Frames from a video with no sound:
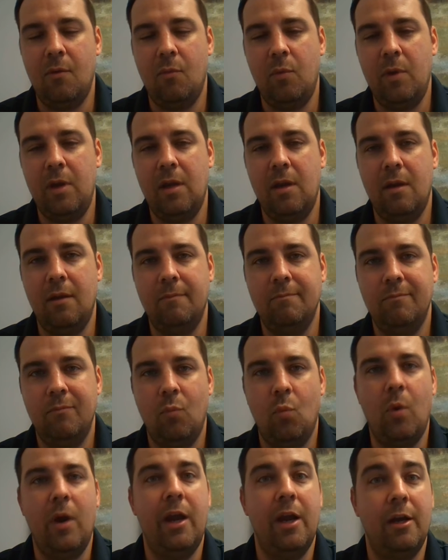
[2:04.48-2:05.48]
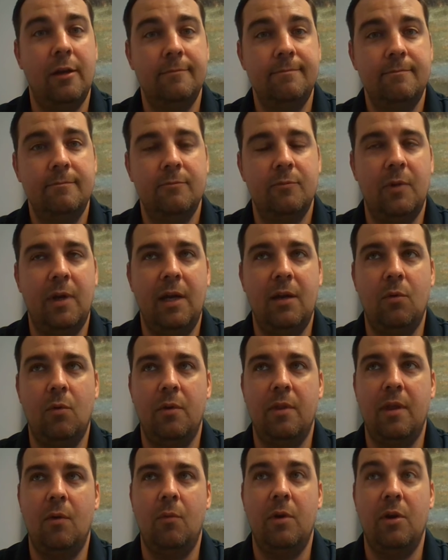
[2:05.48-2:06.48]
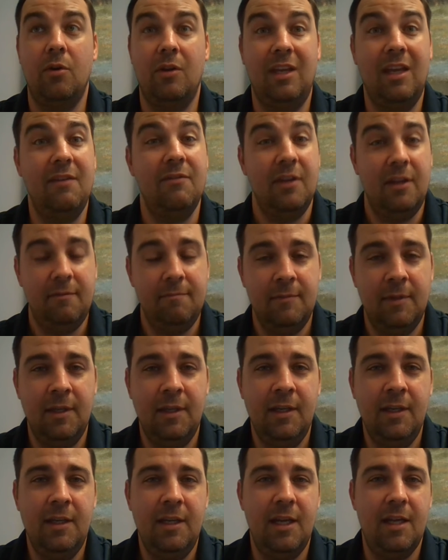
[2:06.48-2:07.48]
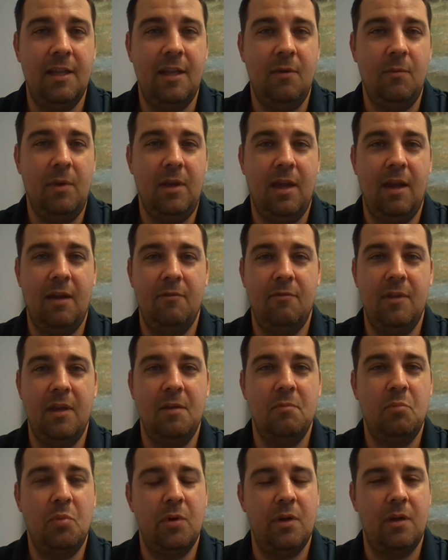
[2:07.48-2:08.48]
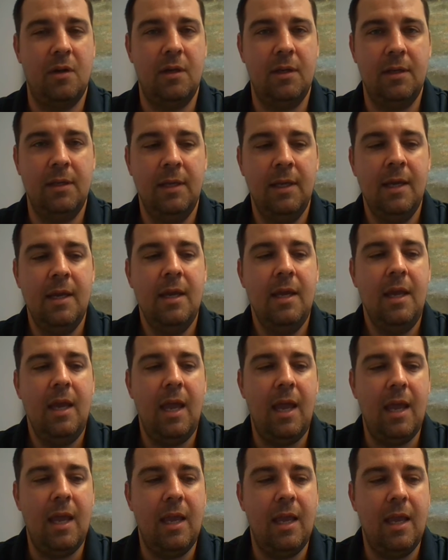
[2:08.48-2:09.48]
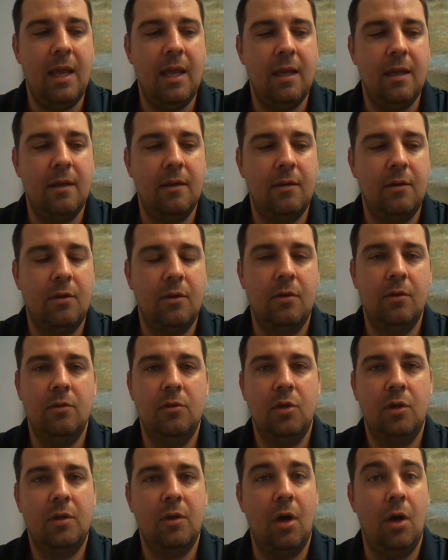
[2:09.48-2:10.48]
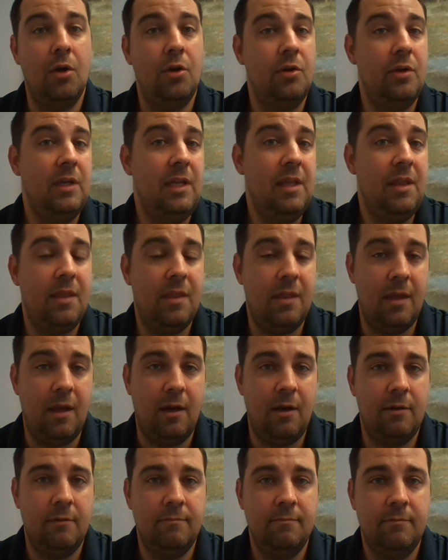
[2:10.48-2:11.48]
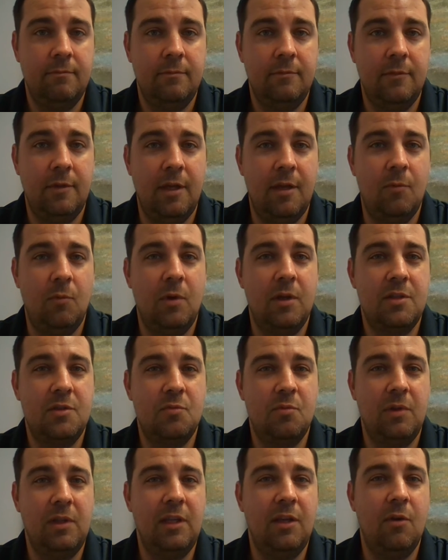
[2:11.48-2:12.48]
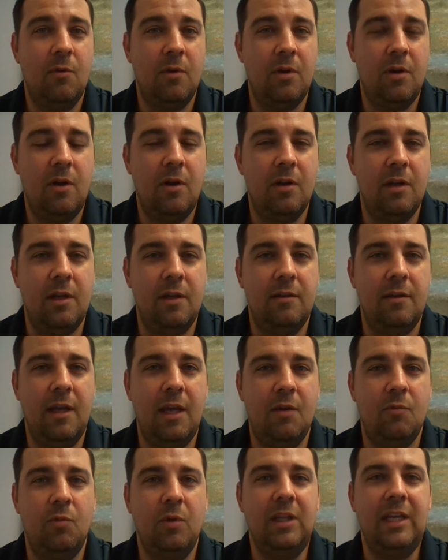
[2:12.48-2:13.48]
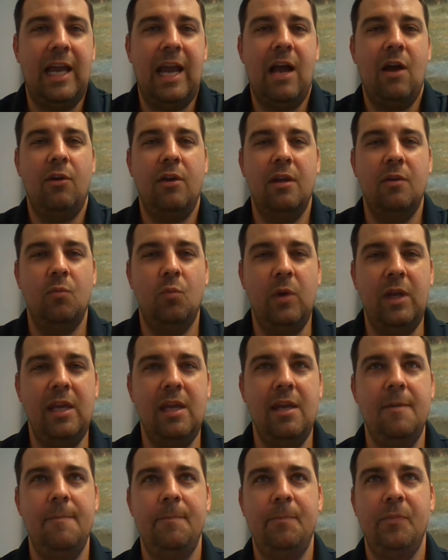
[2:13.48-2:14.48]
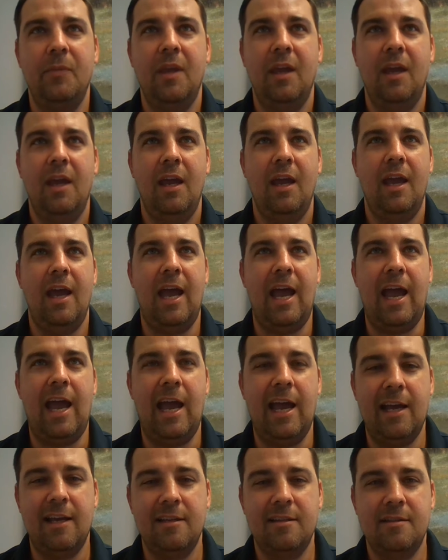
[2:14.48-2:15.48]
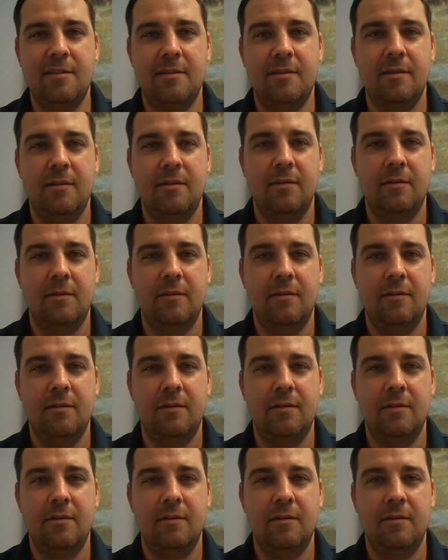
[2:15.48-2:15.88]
we wear, right, or that we are given and that we have then put on, and look underneath there and what's really going on, and really how can we as